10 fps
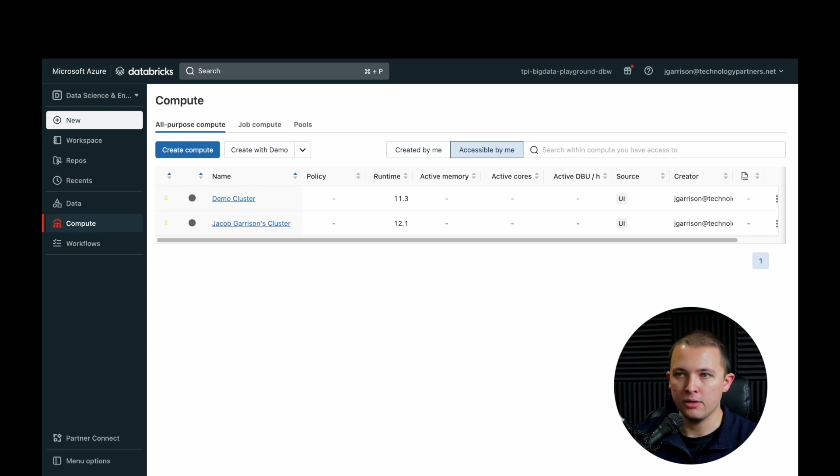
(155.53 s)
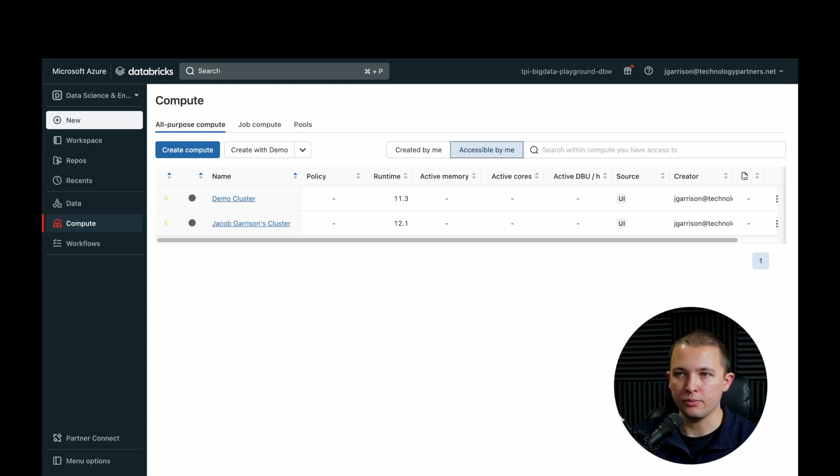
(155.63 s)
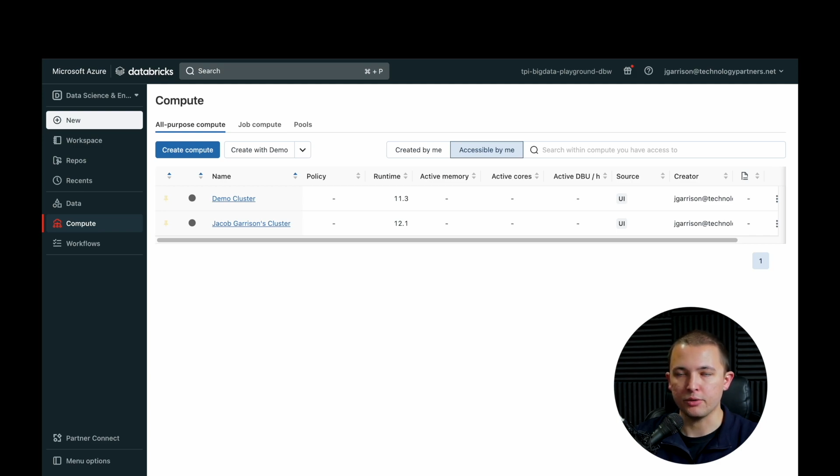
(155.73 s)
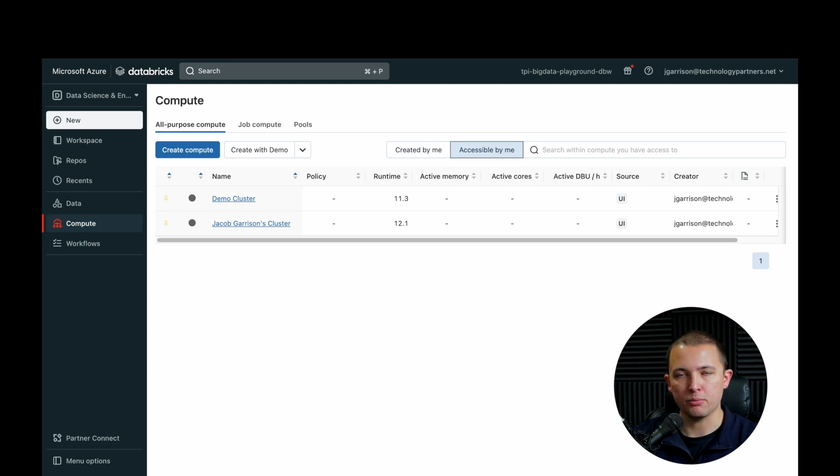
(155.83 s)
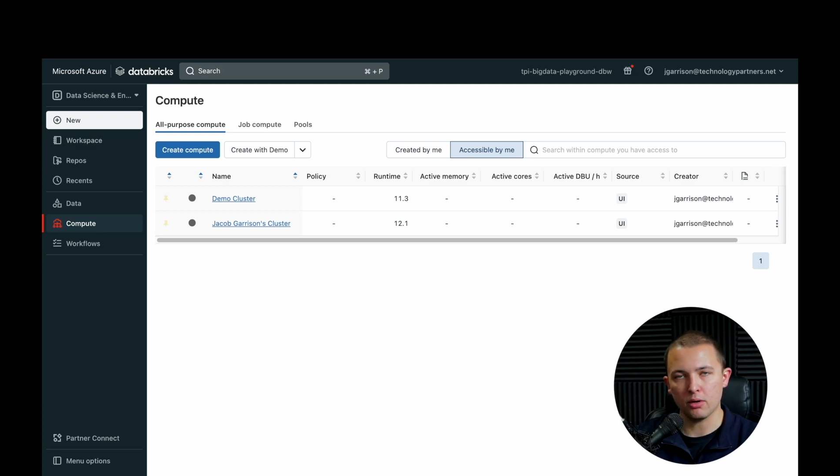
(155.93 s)

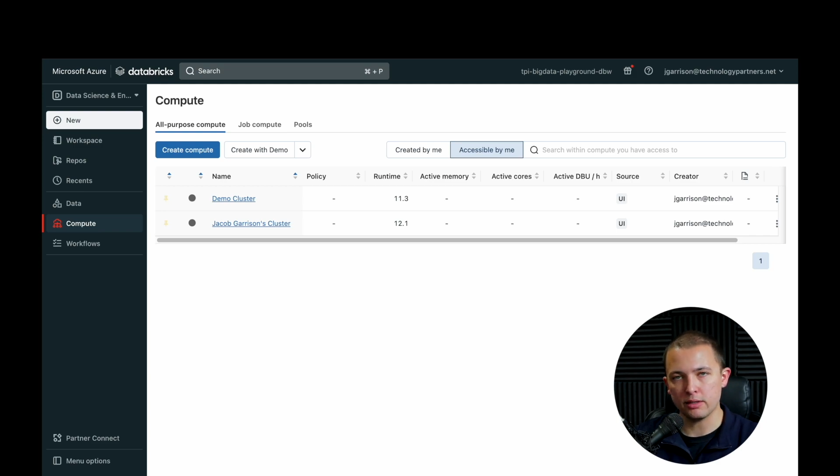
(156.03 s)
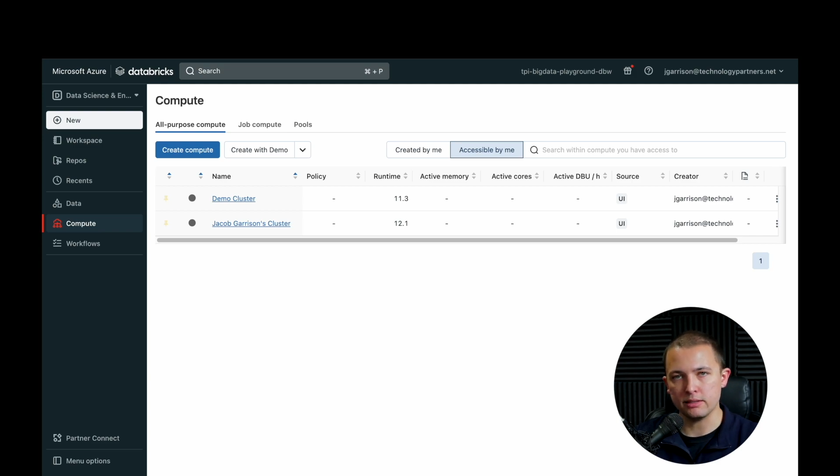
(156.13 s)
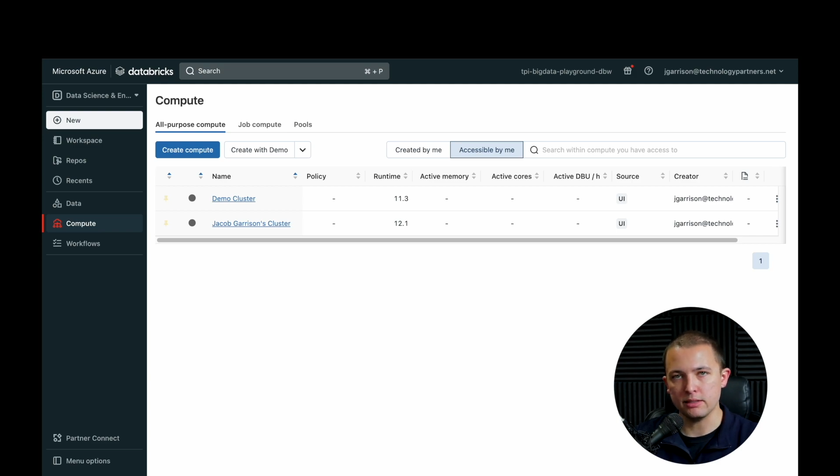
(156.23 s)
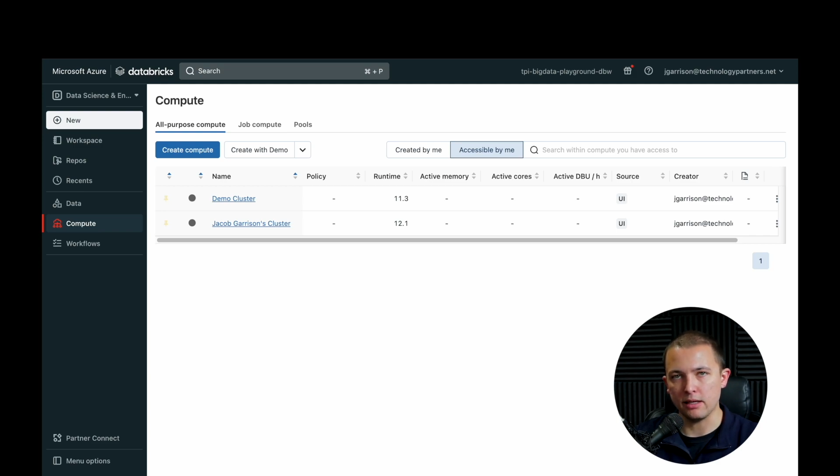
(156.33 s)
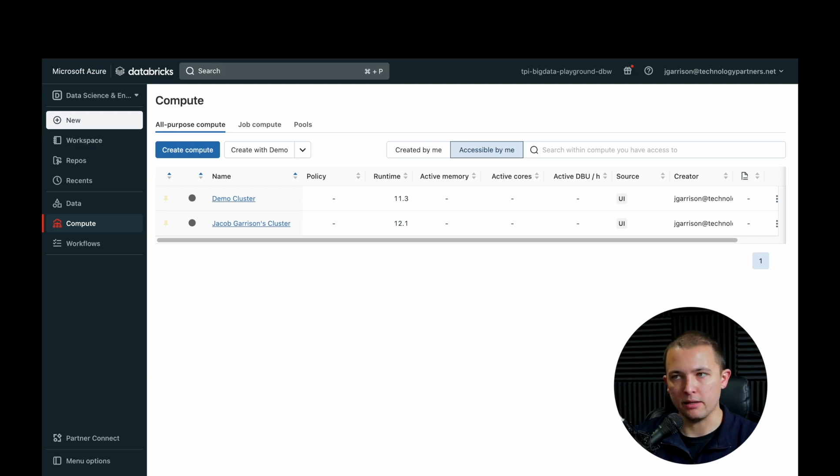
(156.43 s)
When you're brought
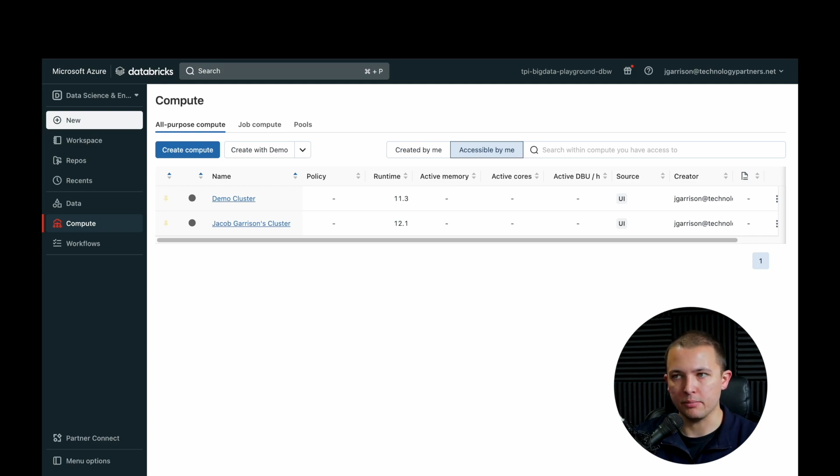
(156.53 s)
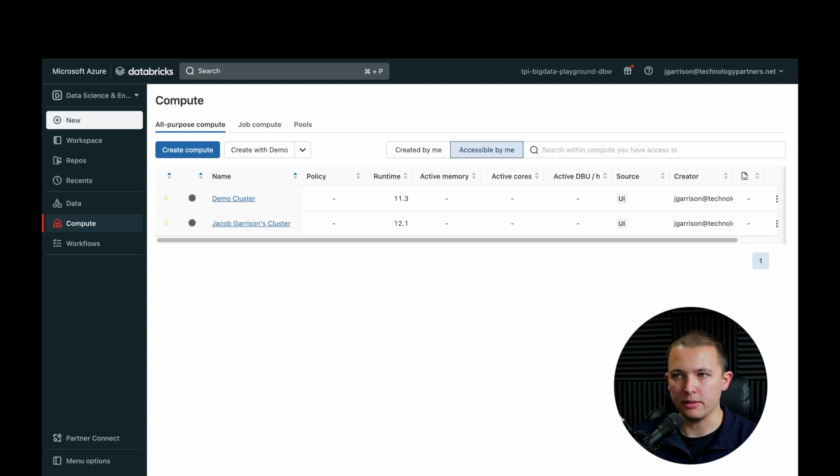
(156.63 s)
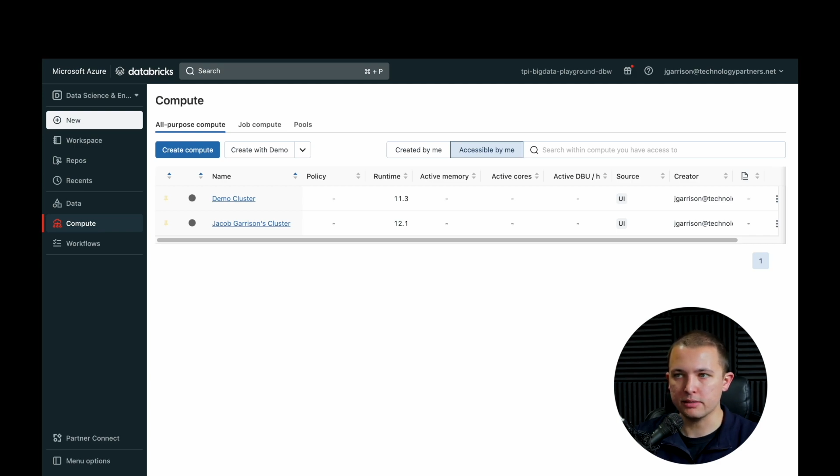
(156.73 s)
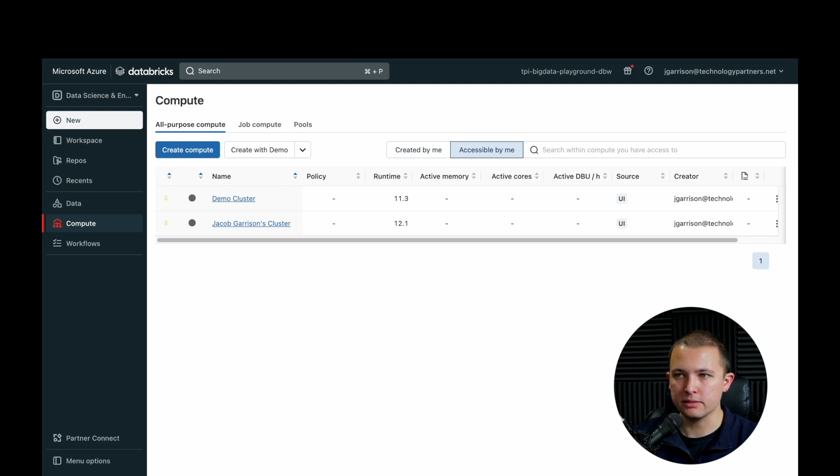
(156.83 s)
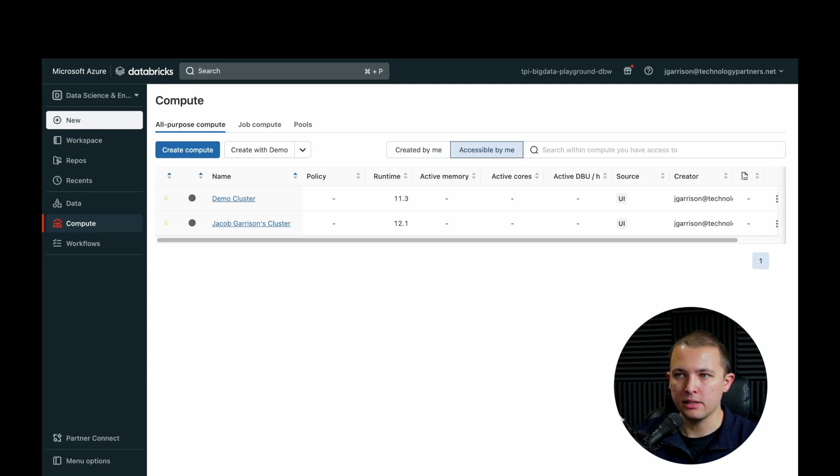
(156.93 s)
into
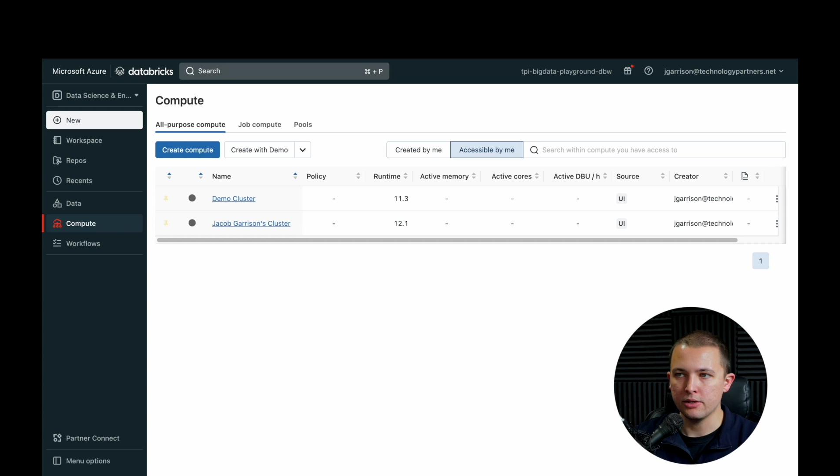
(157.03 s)
Databricks,